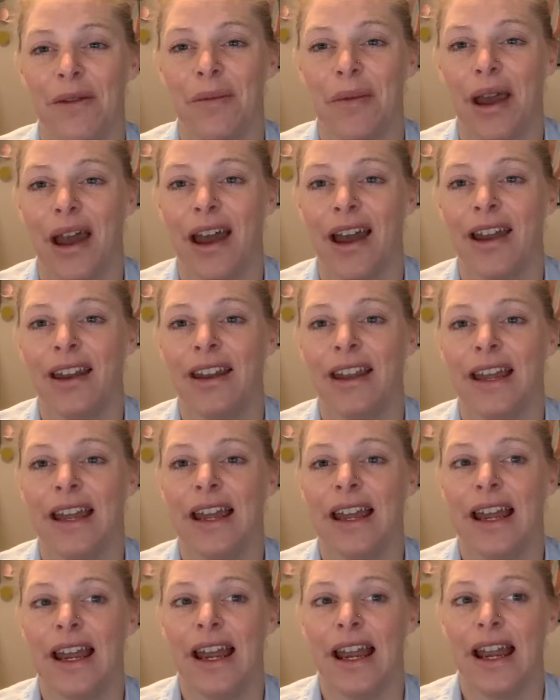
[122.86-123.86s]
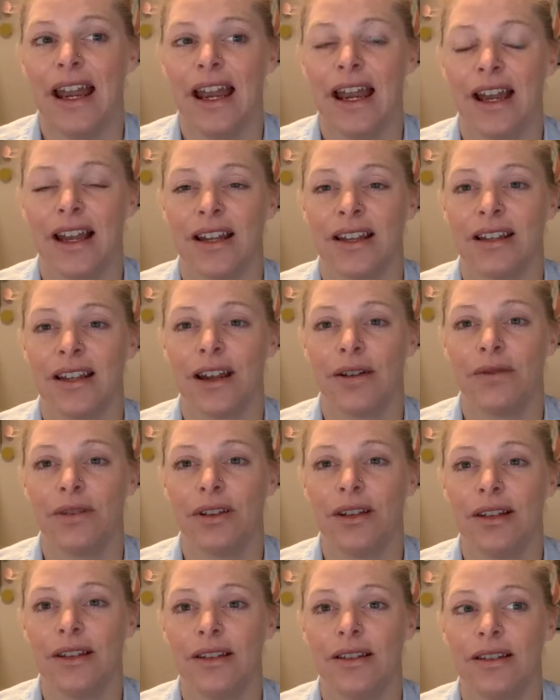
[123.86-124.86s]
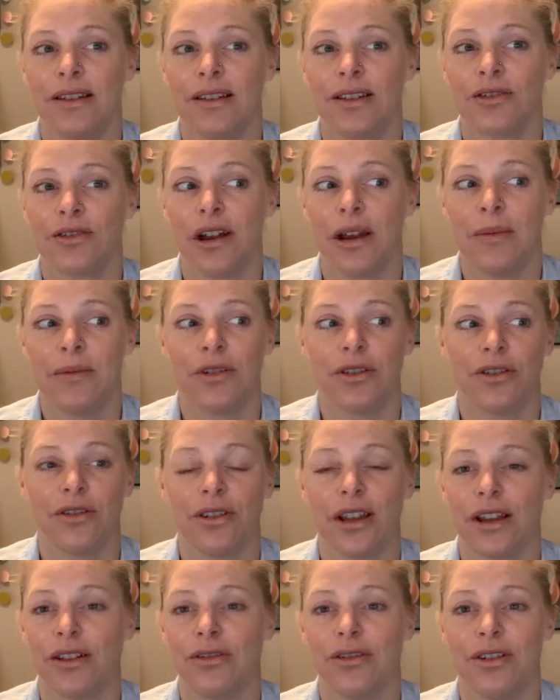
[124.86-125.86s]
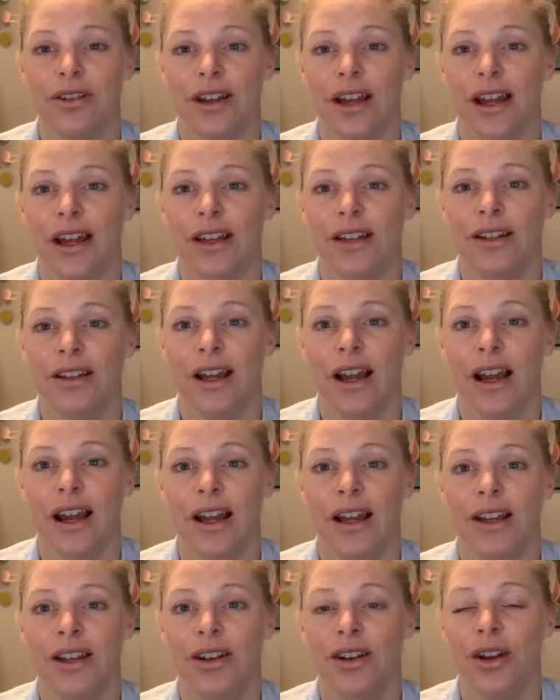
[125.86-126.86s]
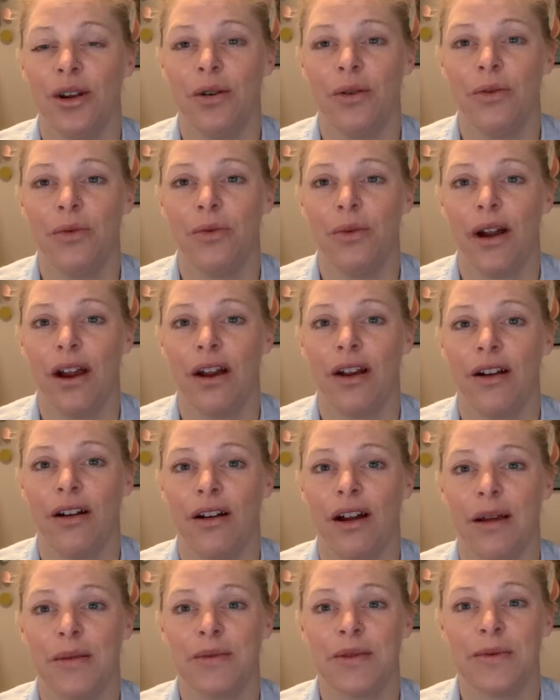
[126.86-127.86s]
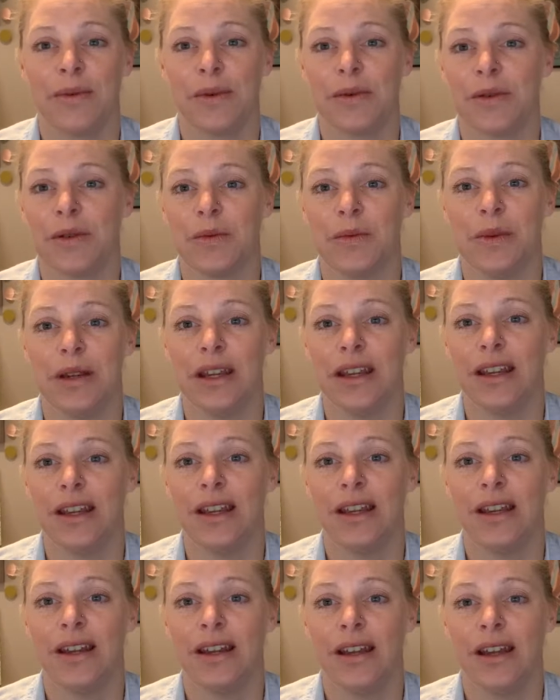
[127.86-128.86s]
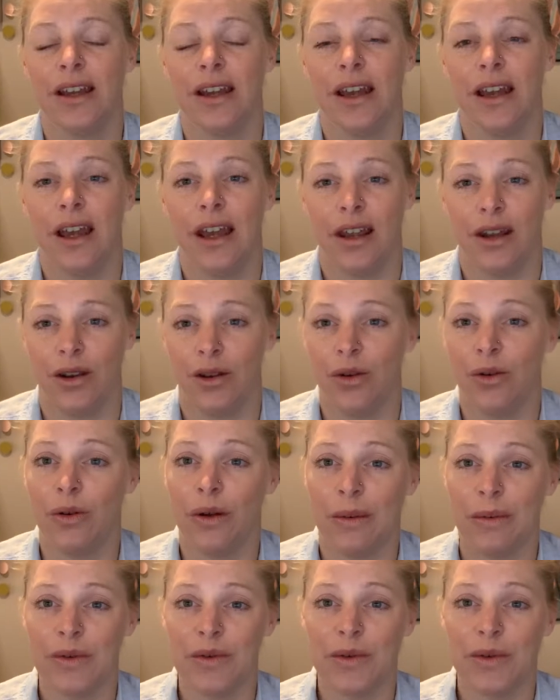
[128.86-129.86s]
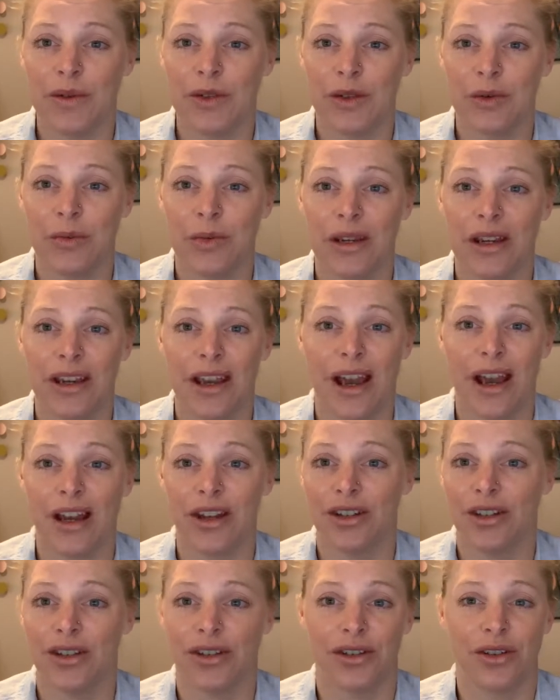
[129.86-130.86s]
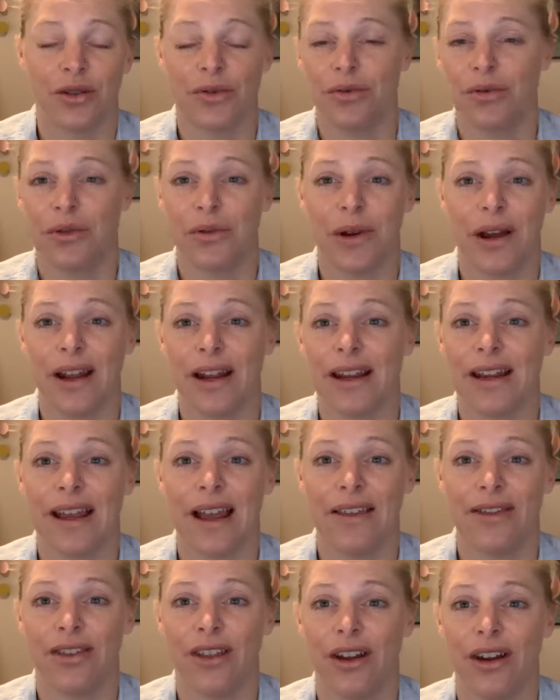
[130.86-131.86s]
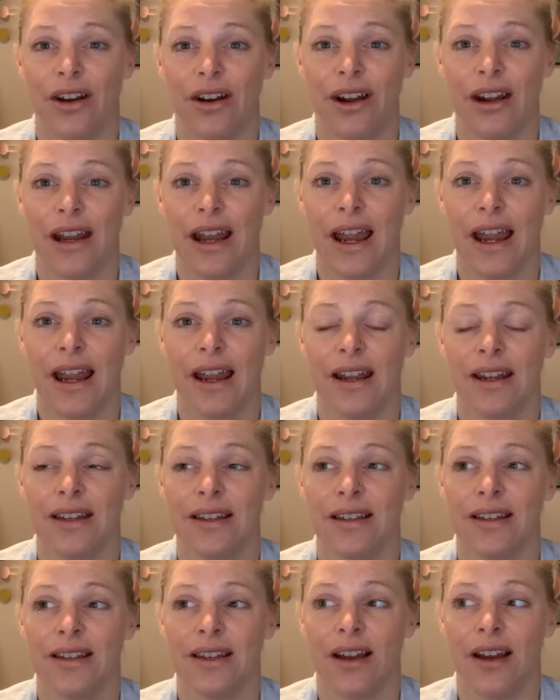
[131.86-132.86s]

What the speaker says: the bat. And I really described to her, like, look, I know where I'm supposed to be and who I'm supposed to be. I just don't know how to get there. And